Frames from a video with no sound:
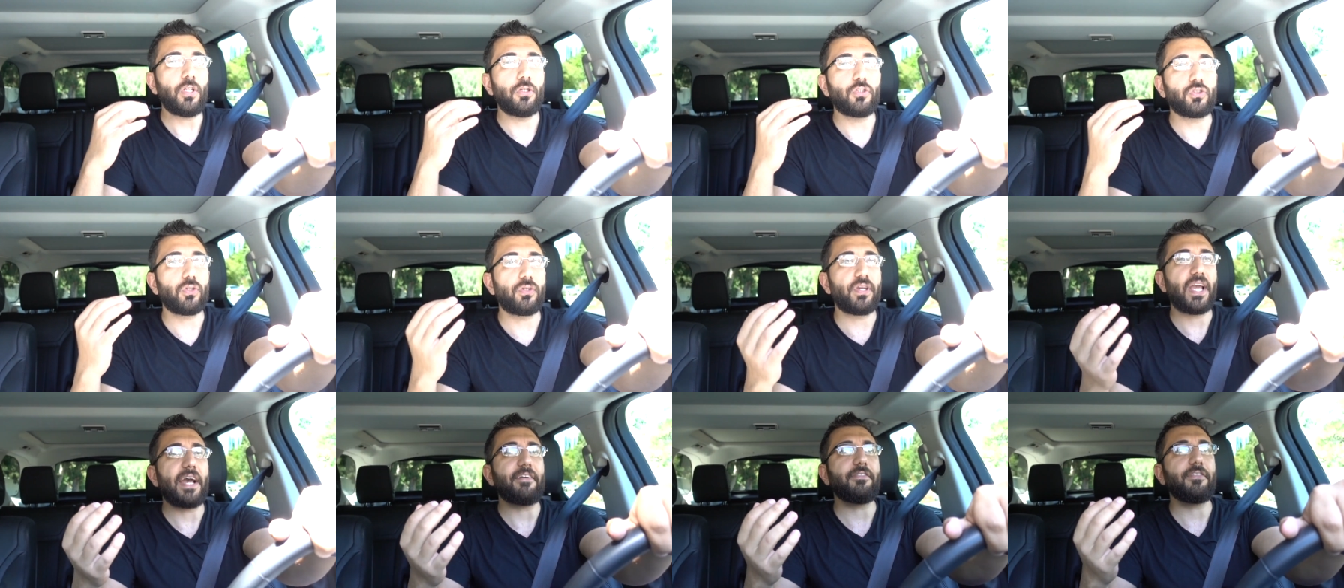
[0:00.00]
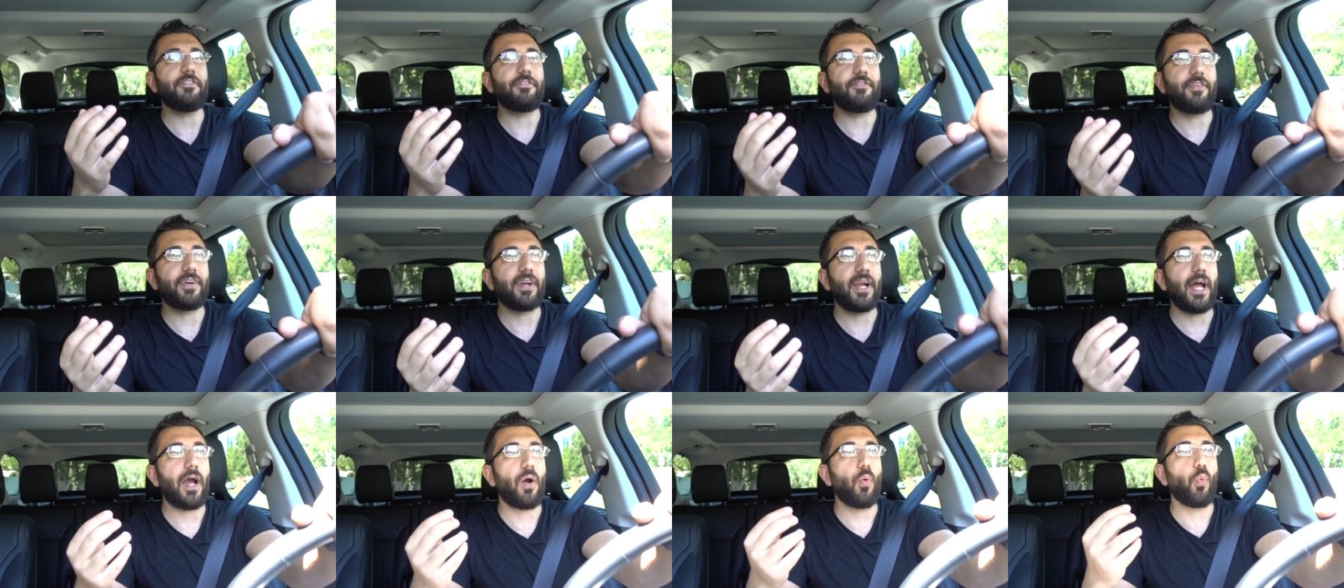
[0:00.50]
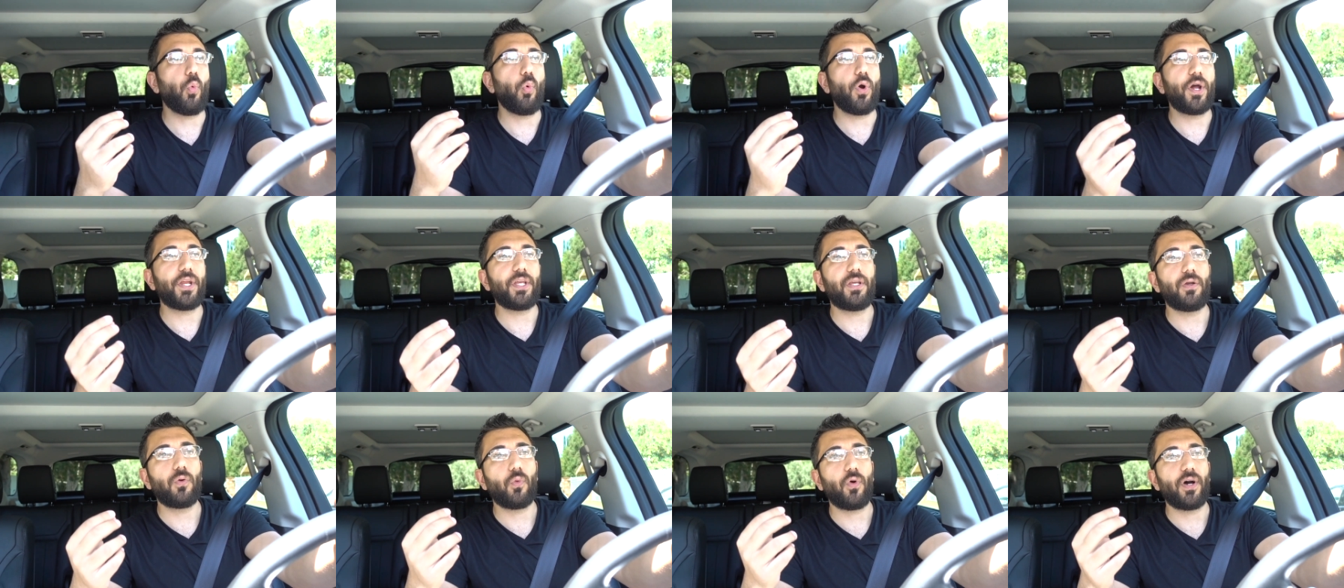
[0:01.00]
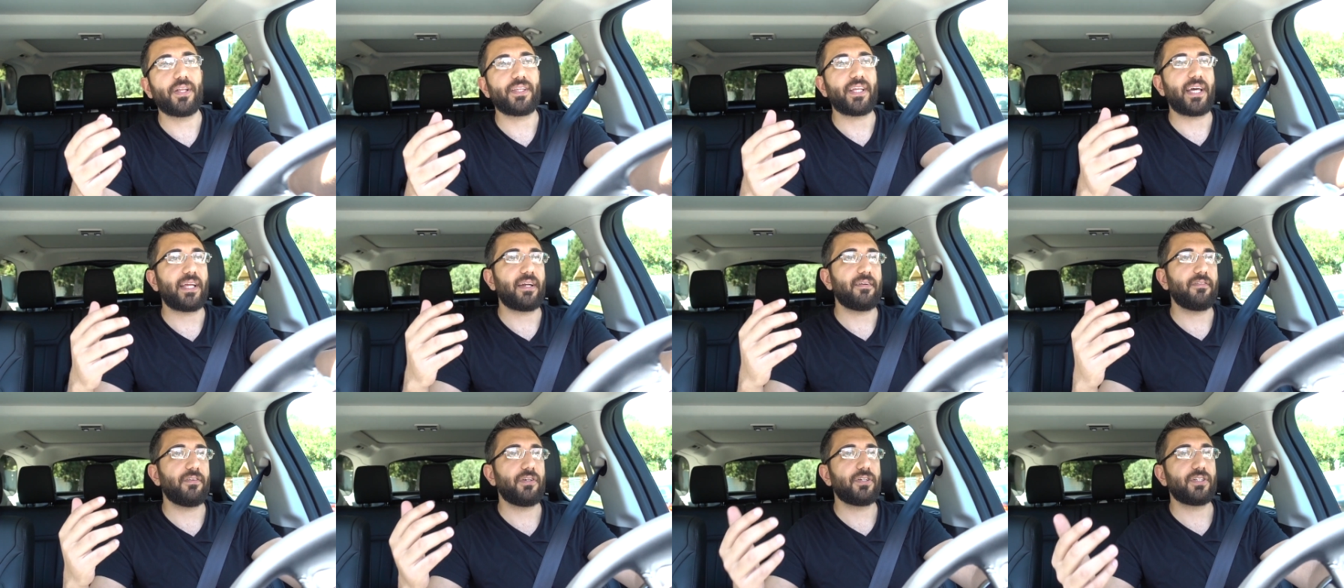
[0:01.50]
So you have to figure out, what do you want
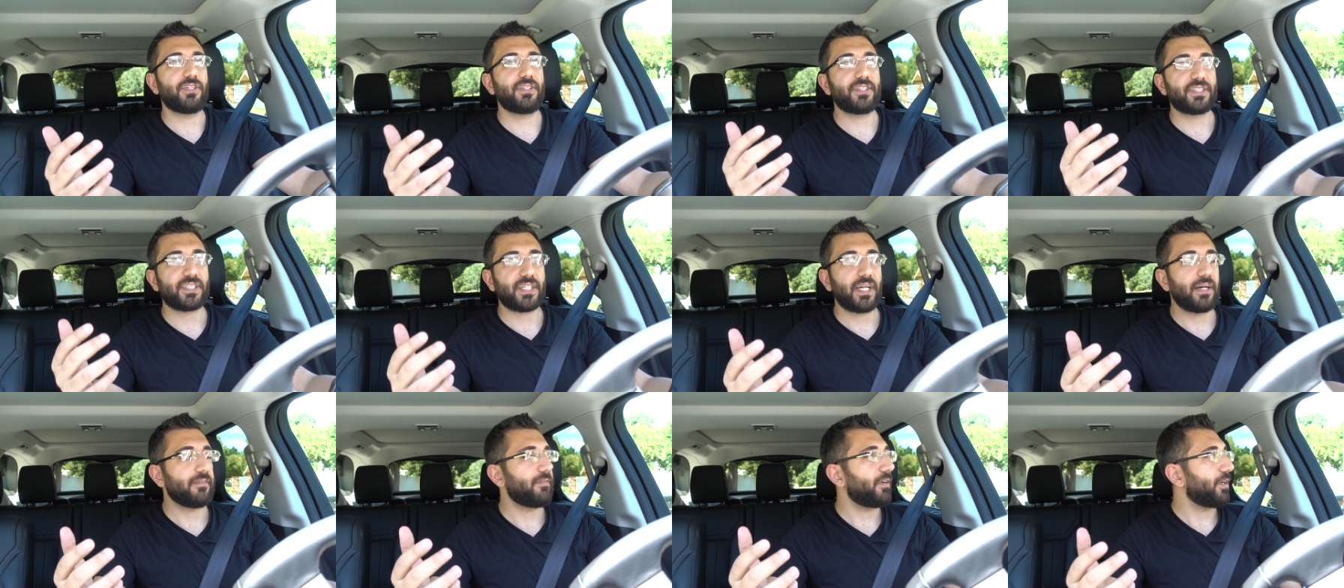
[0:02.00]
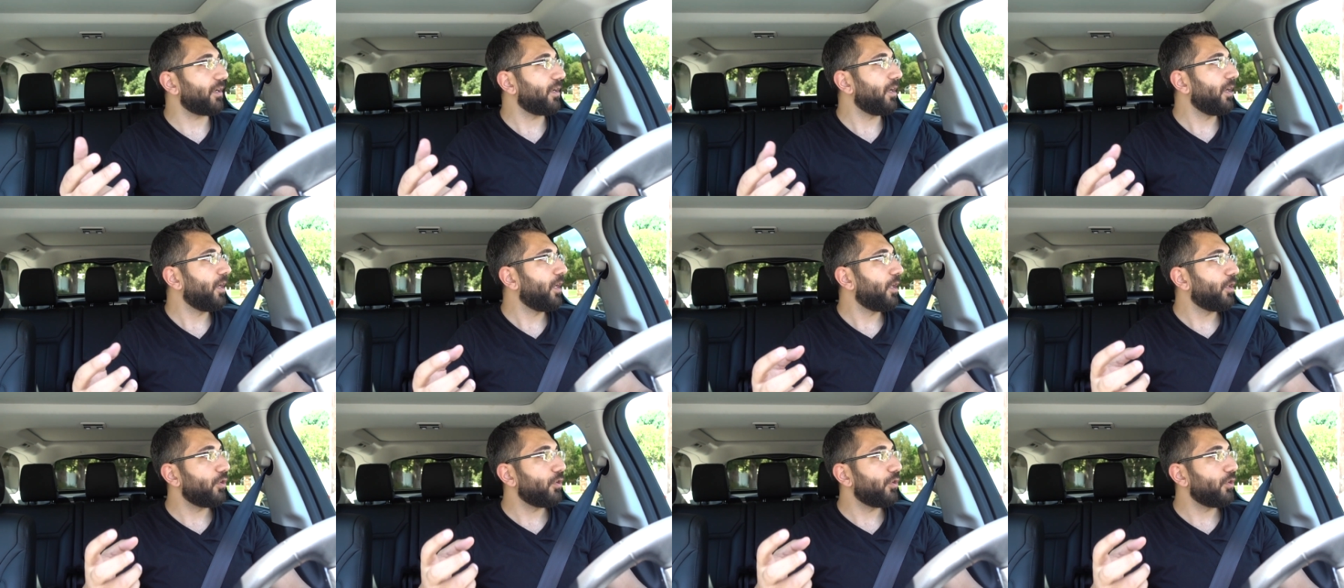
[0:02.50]
out of your Discovery?